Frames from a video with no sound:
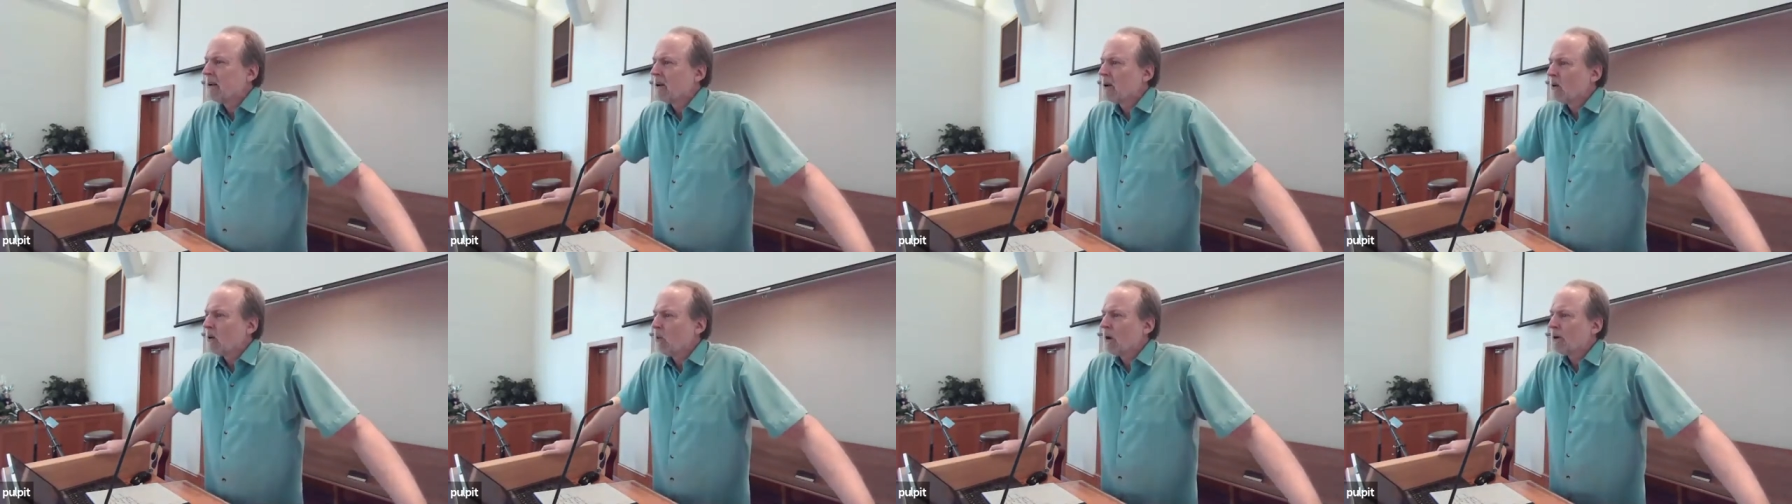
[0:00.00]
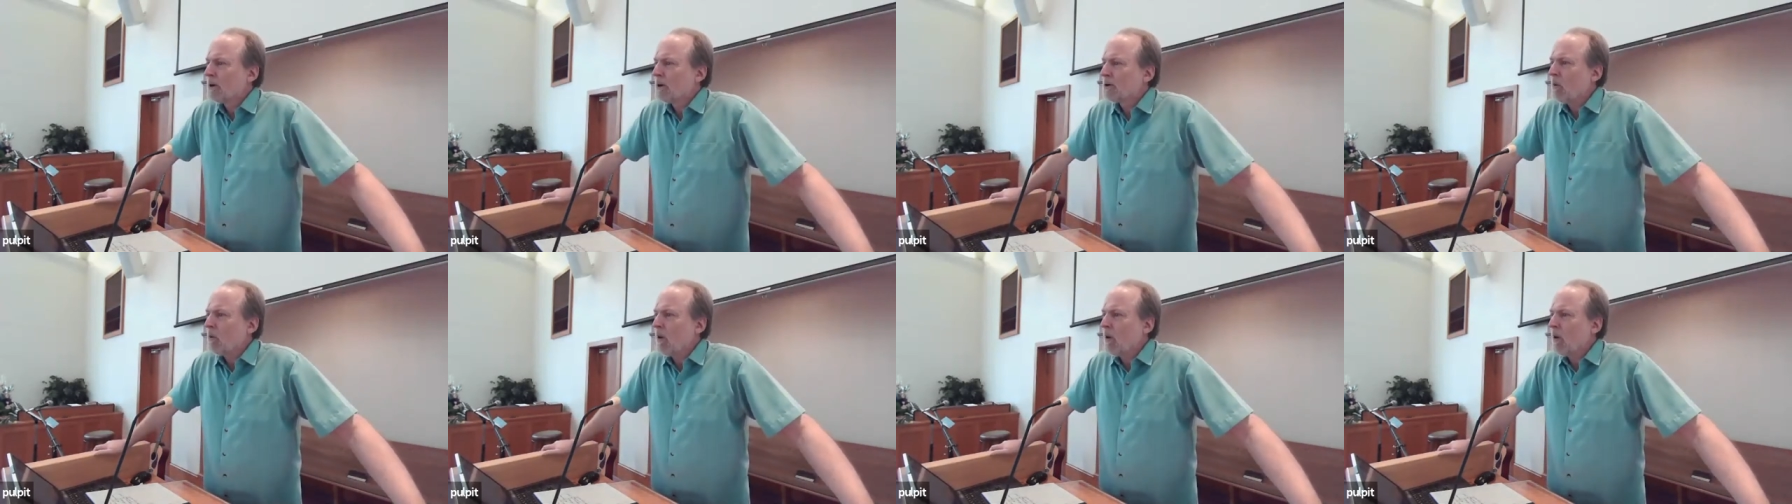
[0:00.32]

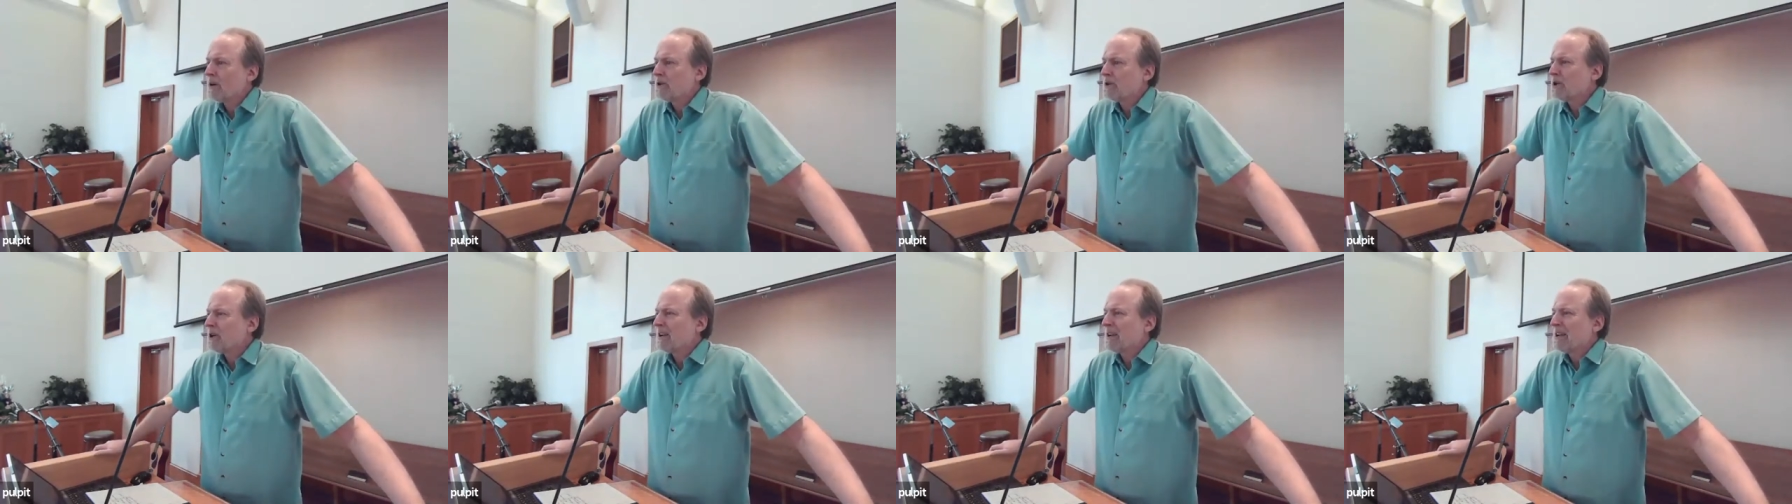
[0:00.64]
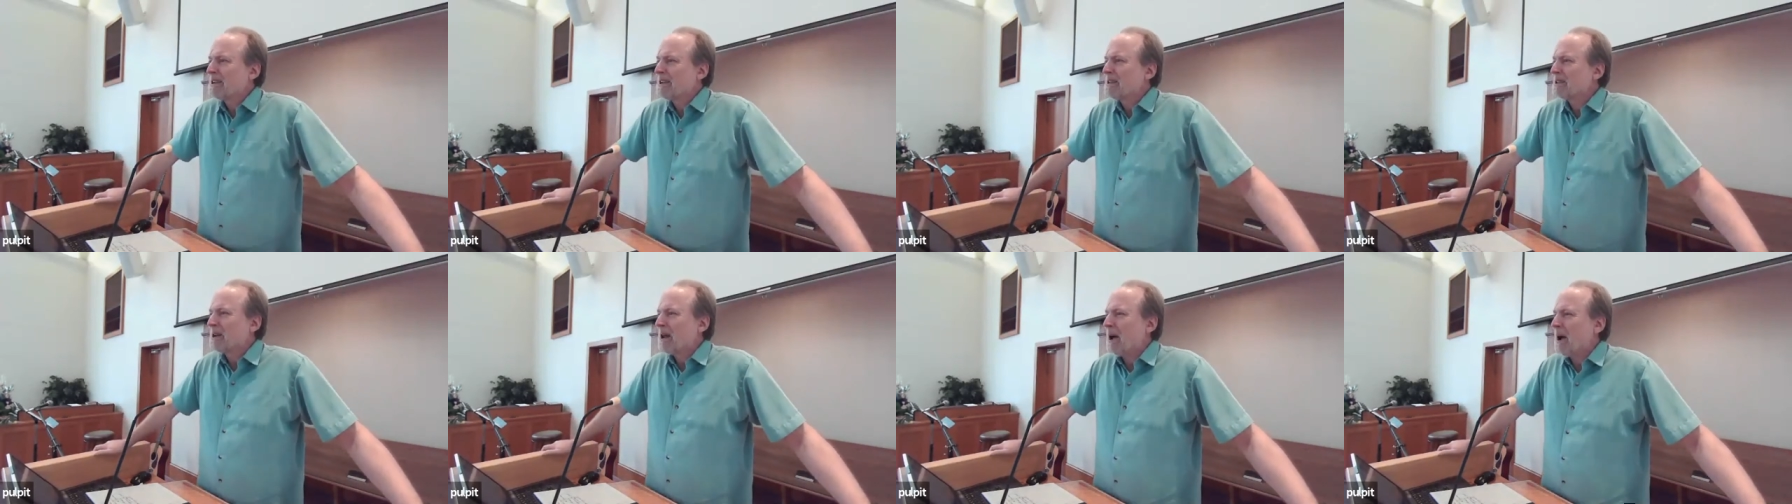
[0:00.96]
was washing
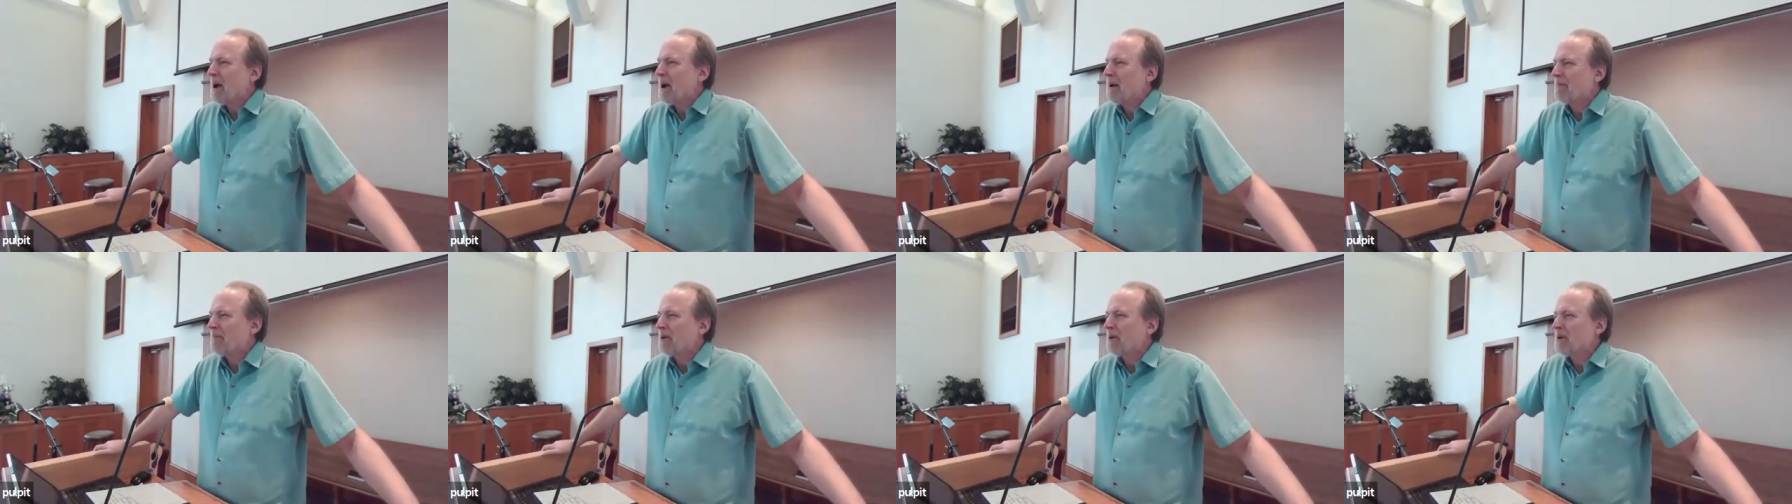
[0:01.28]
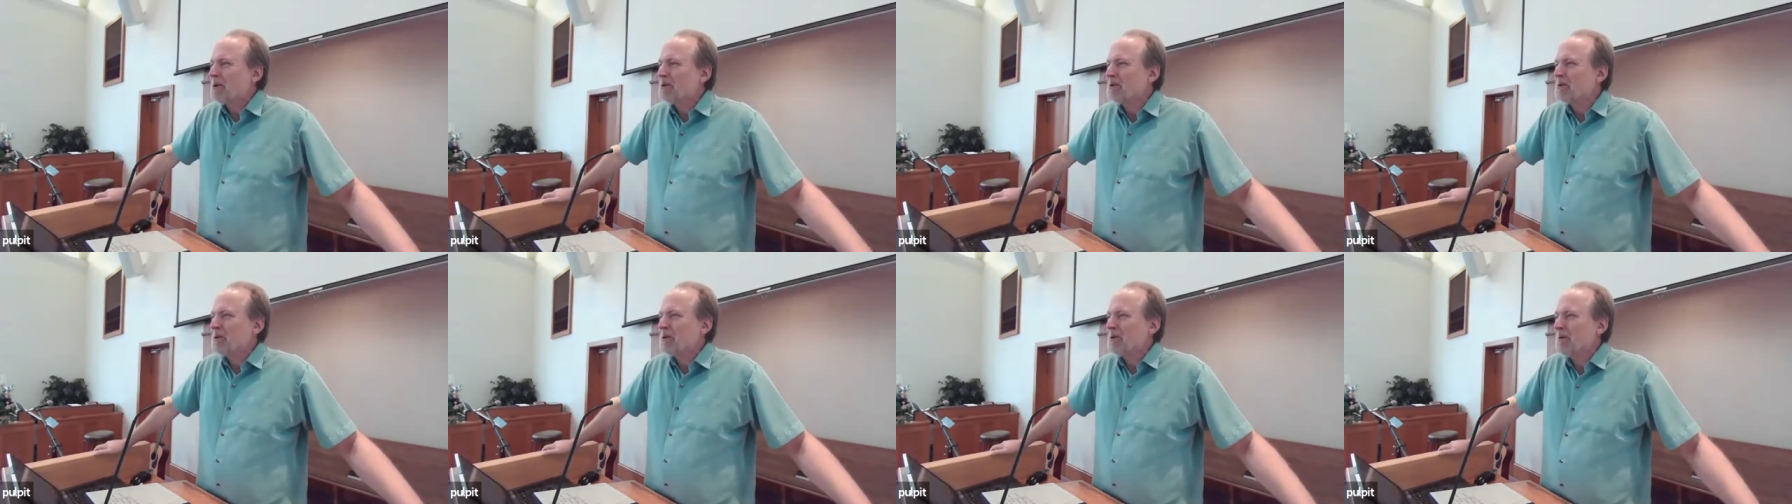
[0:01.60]
his
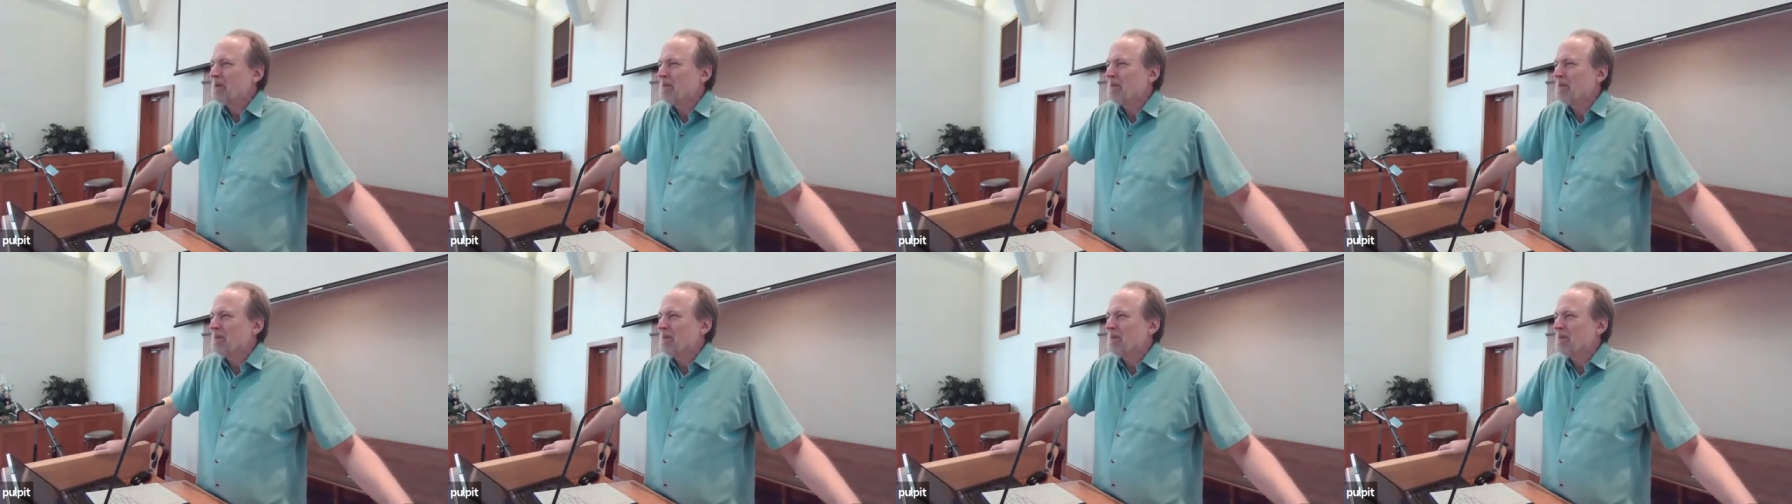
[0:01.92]
diapers,